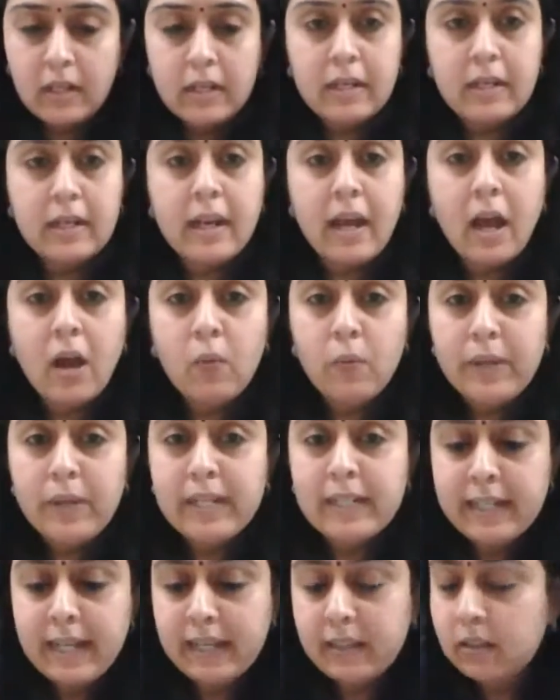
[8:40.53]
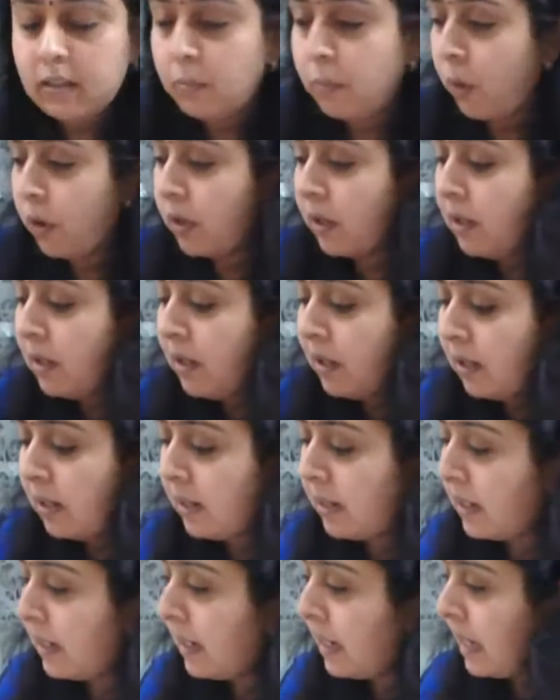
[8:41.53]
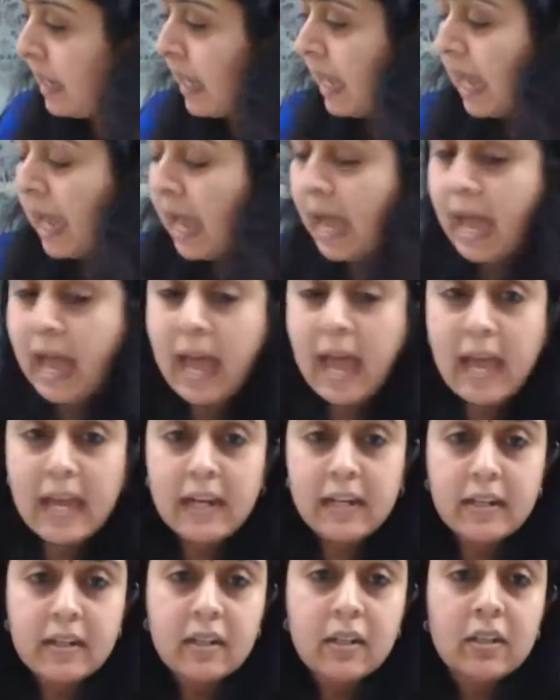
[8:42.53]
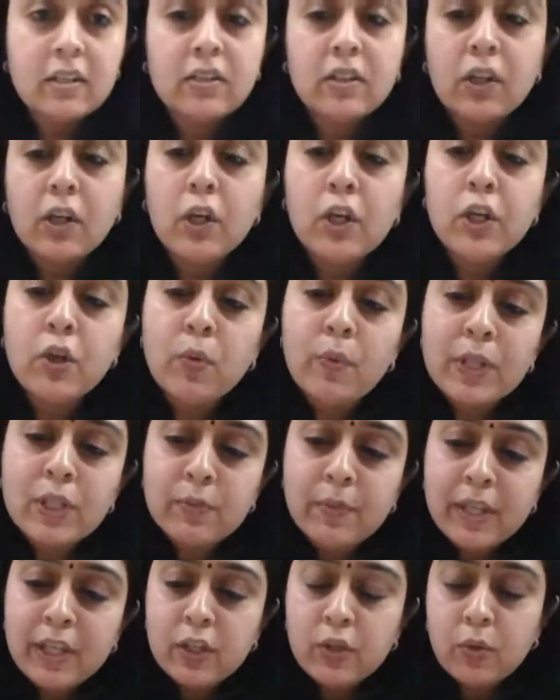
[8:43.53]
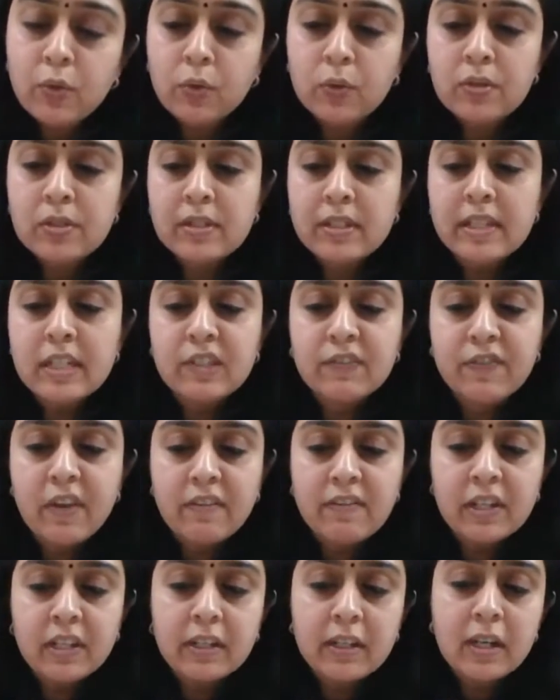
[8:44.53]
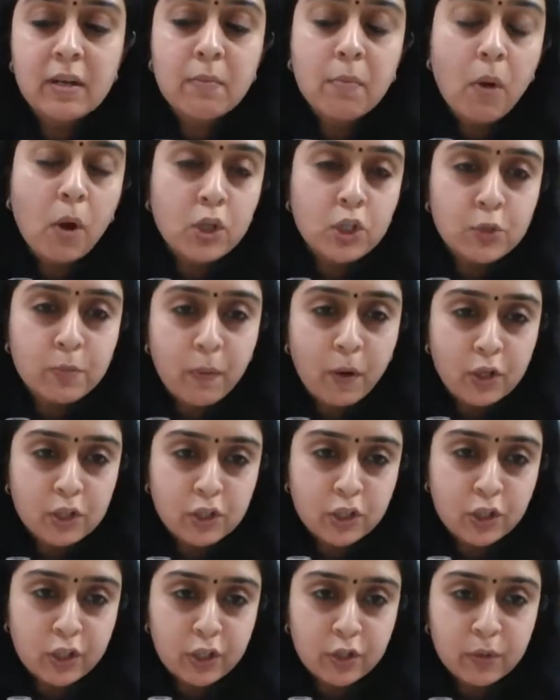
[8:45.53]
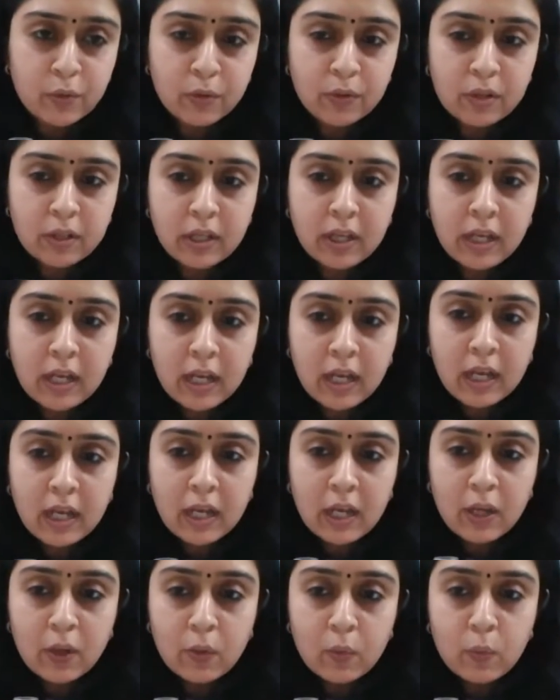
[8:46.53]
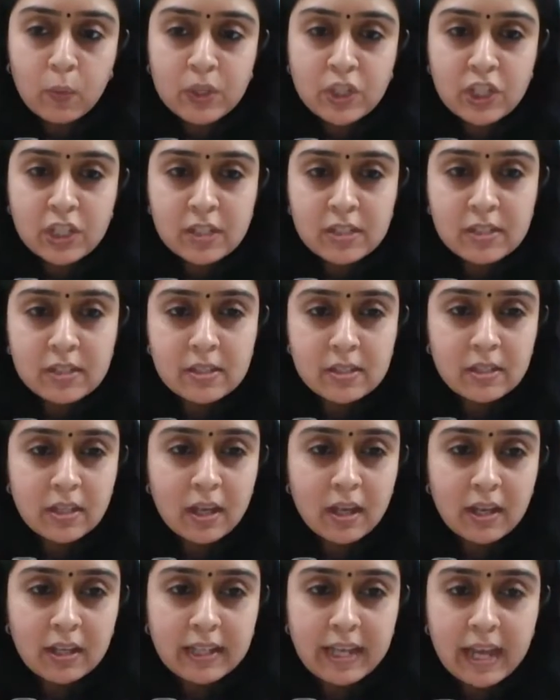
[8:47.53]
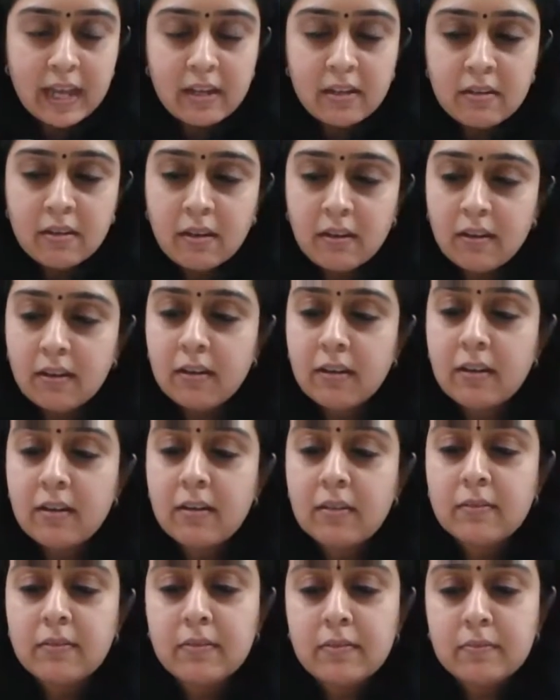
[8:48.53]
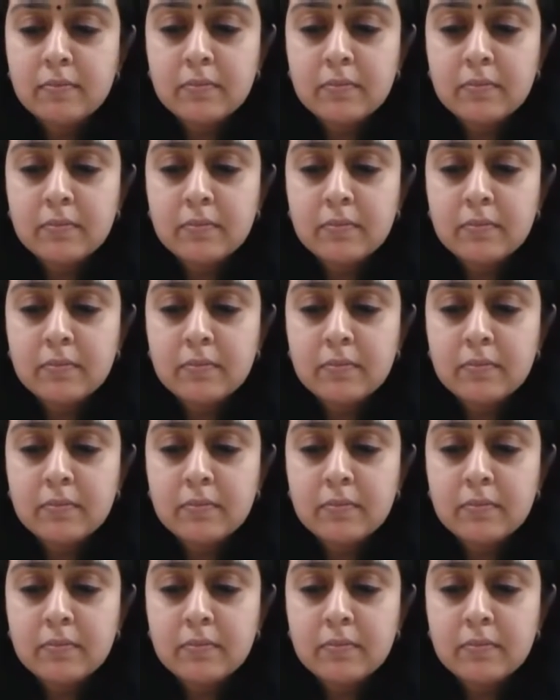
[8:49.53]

Now we'll take the bottle, and the glue which we use is Fevicryl Mod Podge glue, which is again a